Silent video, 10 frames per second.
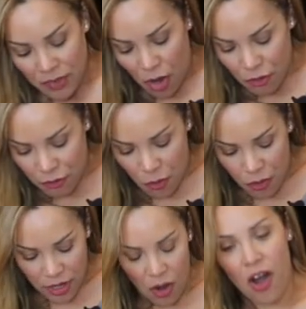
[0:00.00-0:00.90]

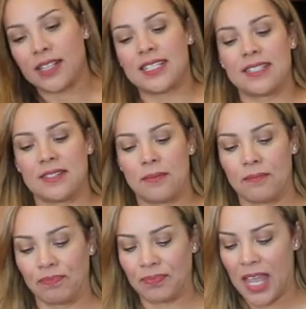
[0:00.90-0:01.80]
for
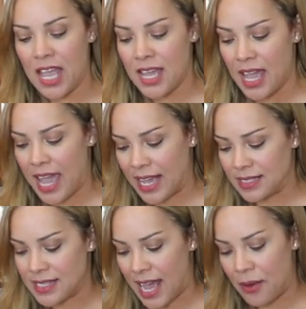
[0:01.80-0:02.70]
Autism."
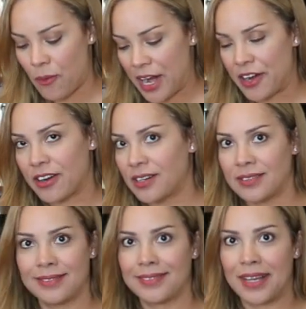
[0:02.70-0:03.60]
And I wear,
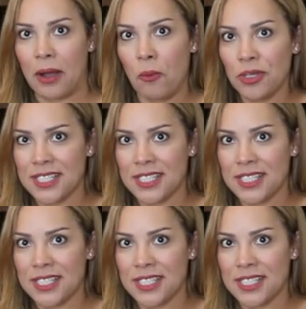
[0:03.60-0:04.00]
almost